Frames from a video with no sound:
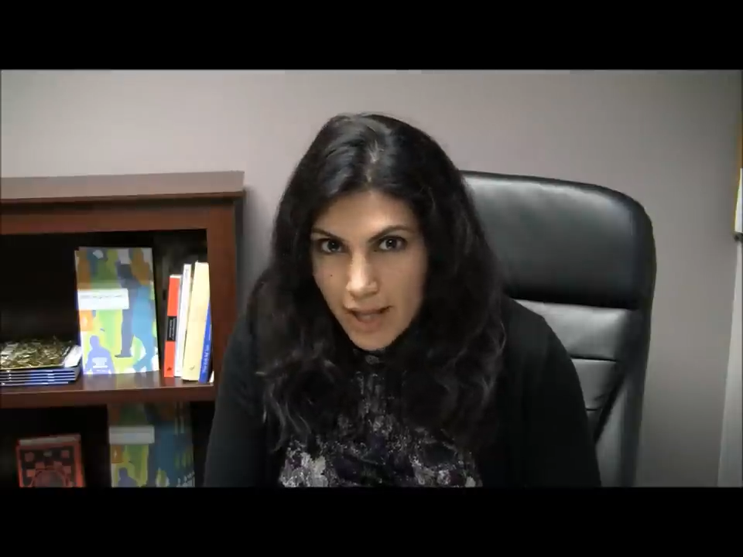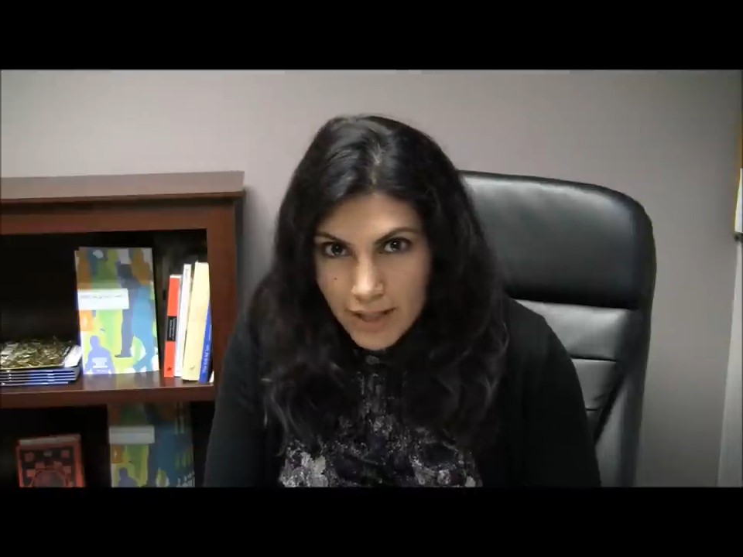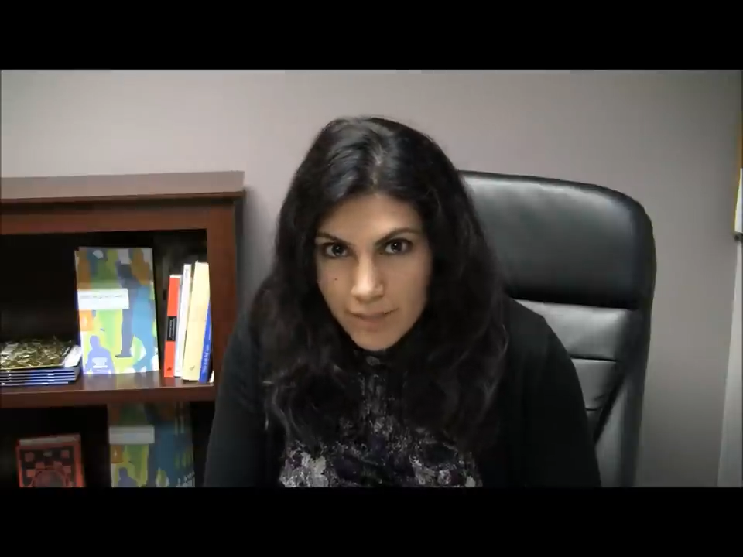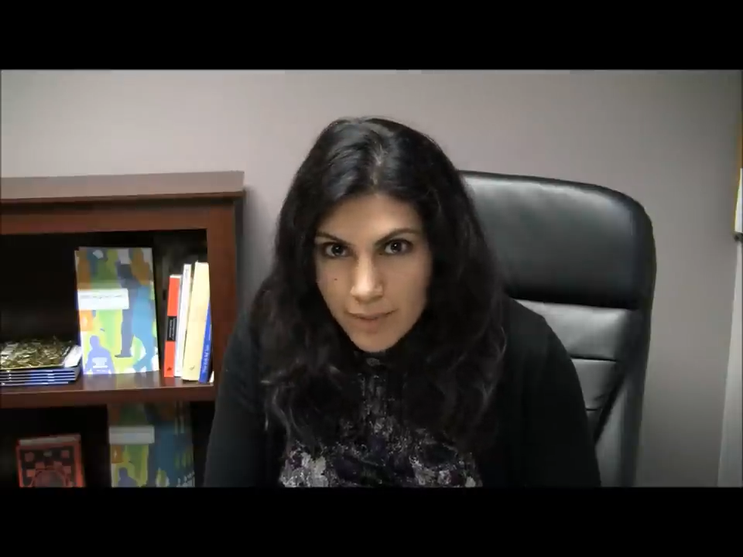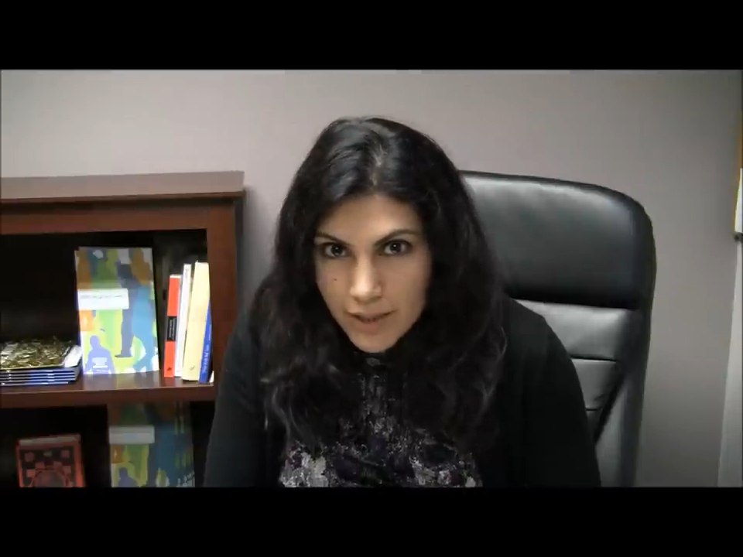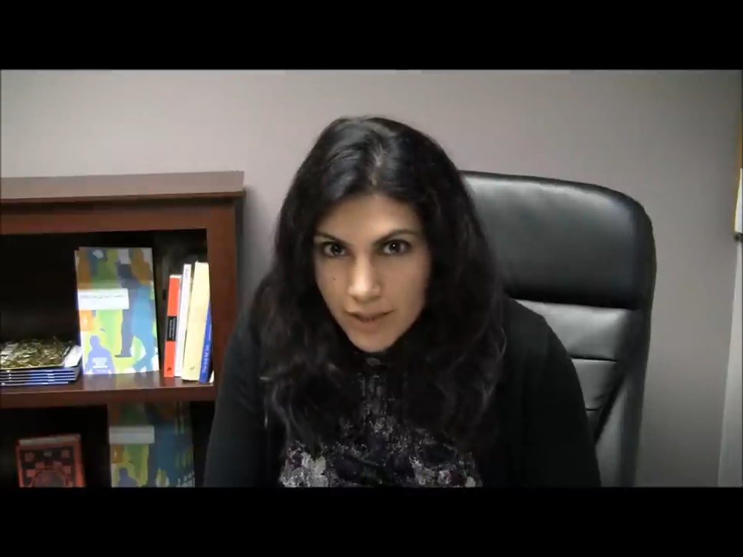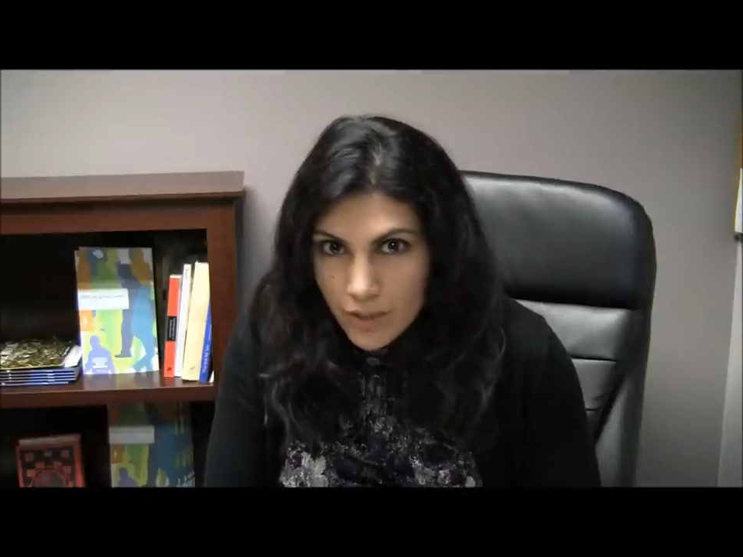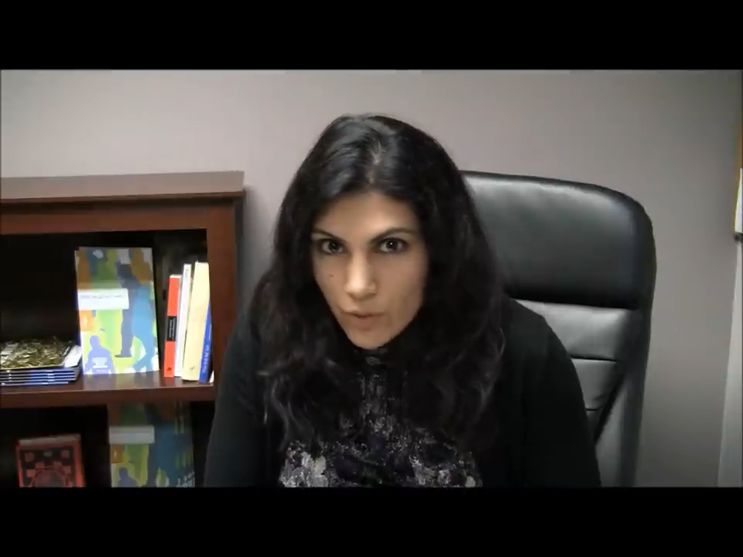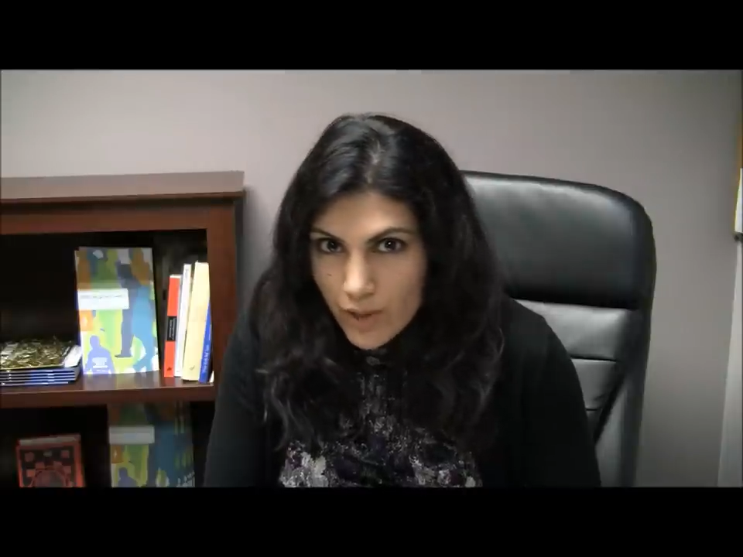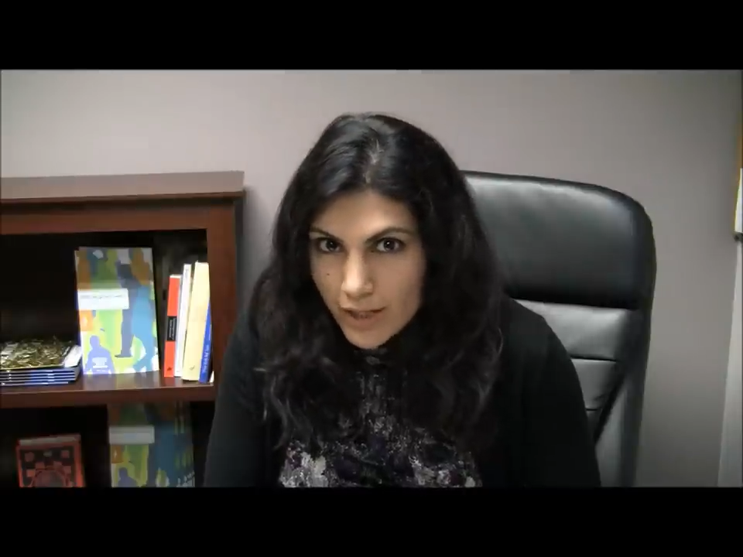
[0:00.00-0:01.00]

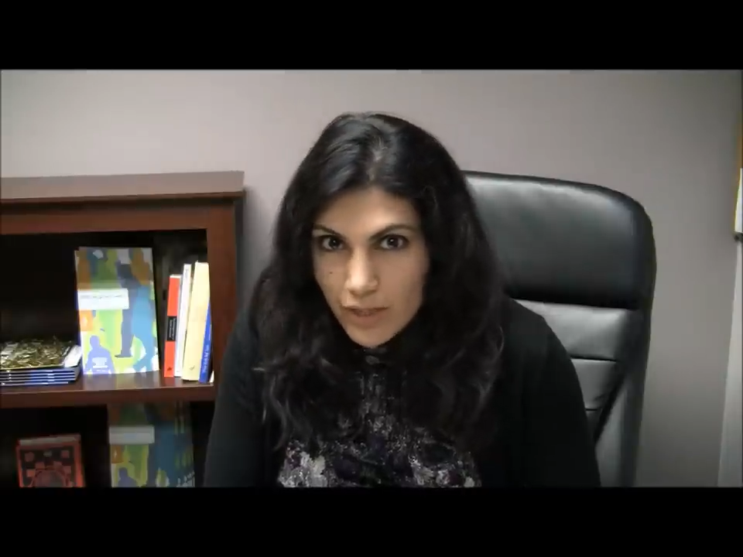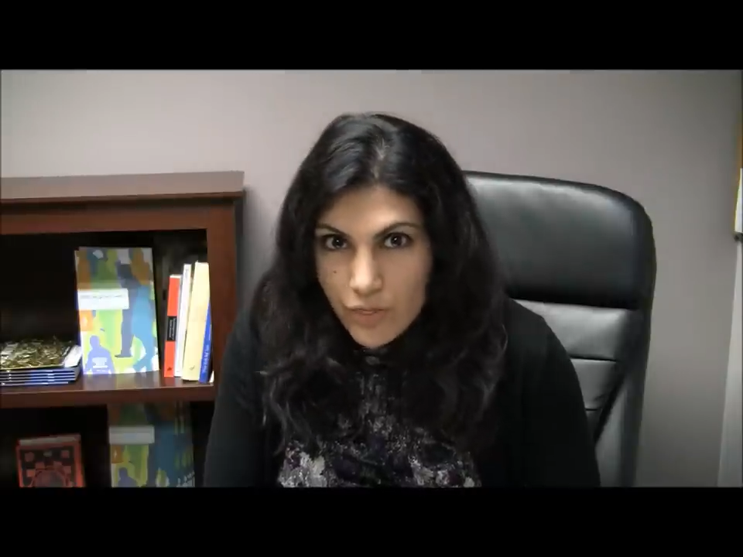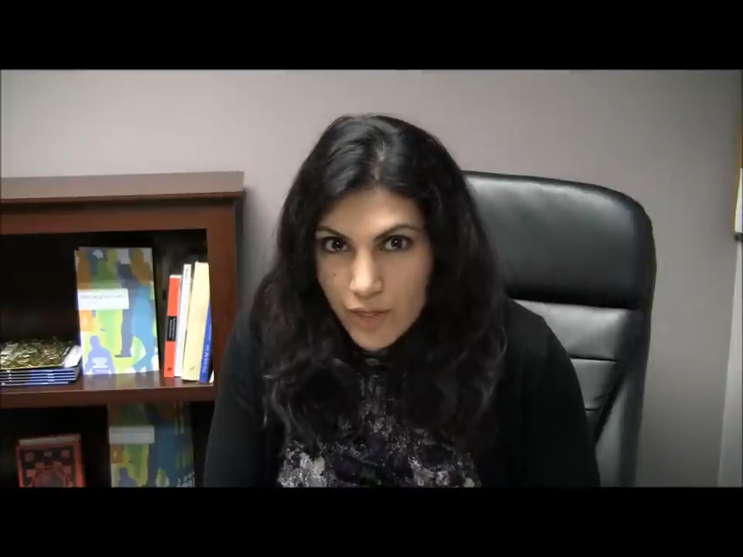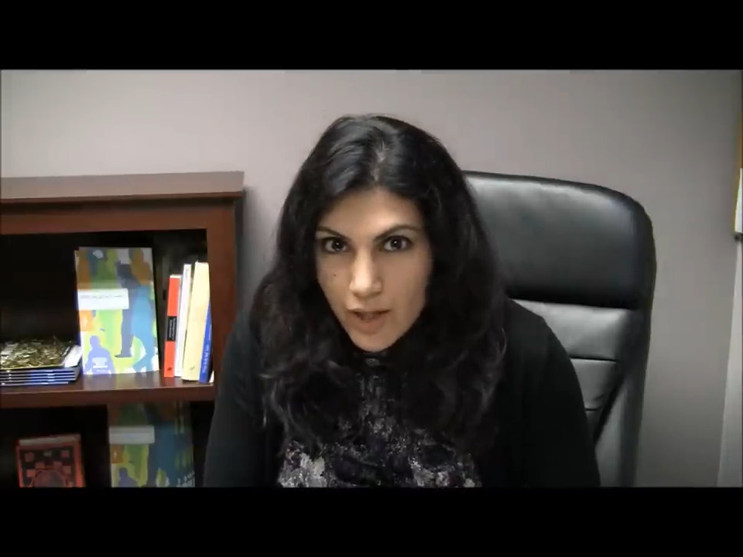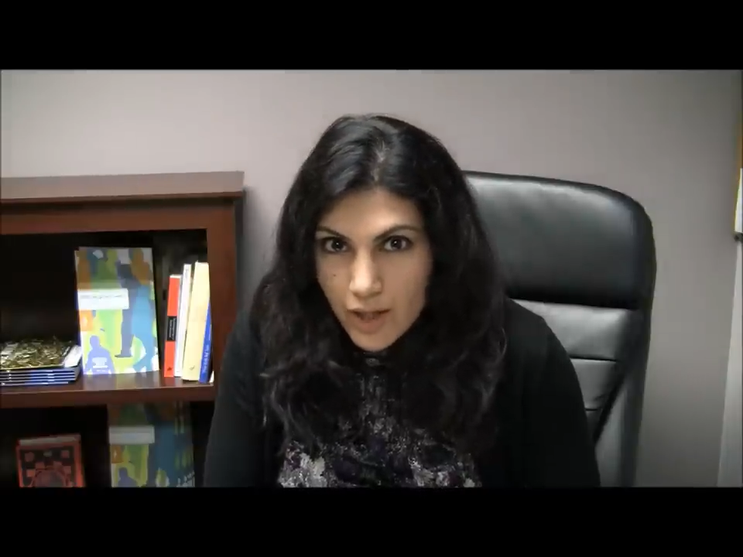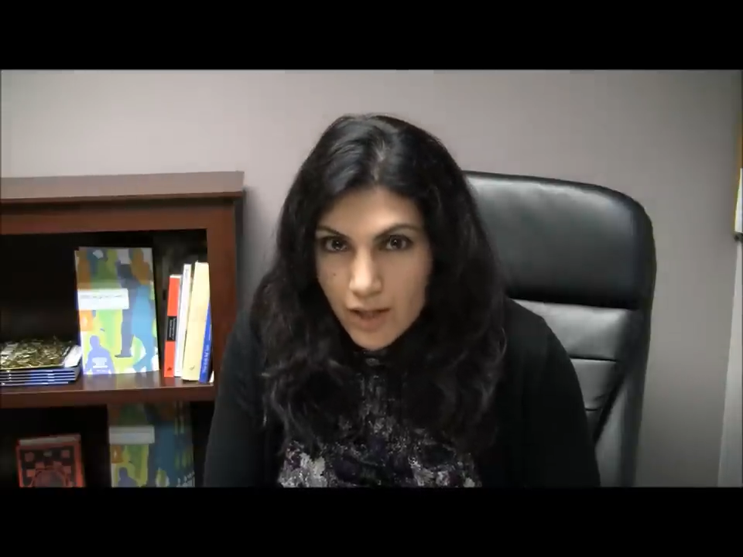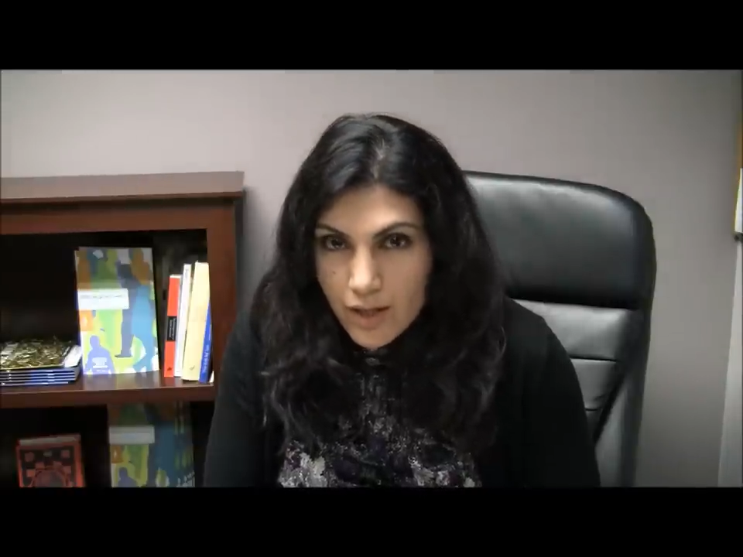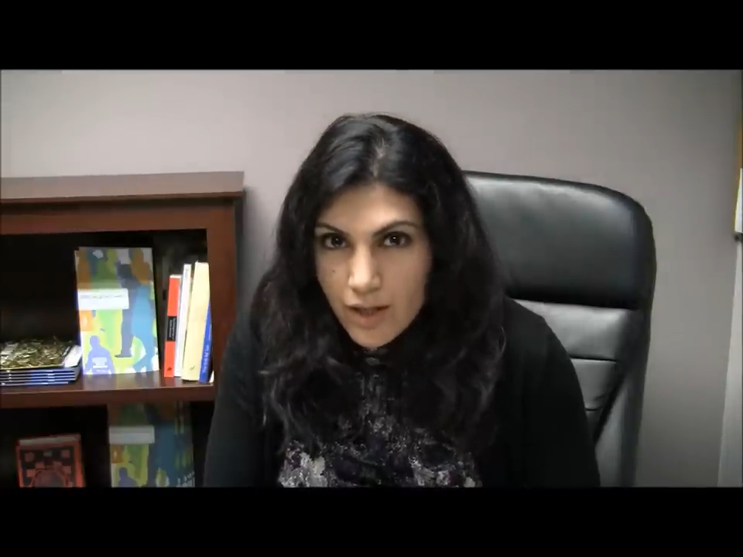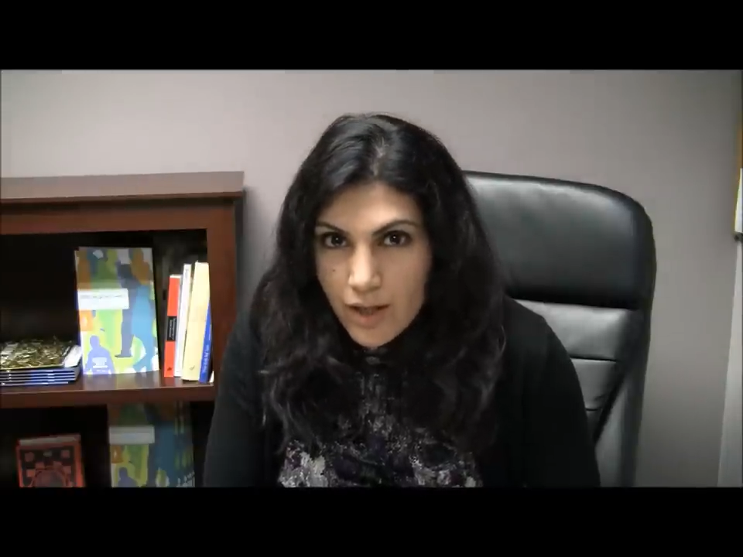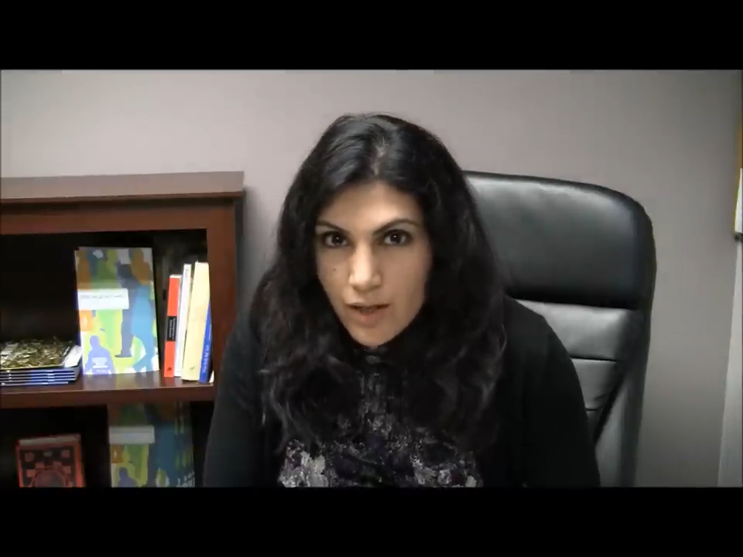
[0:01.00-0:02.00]
anybody or anything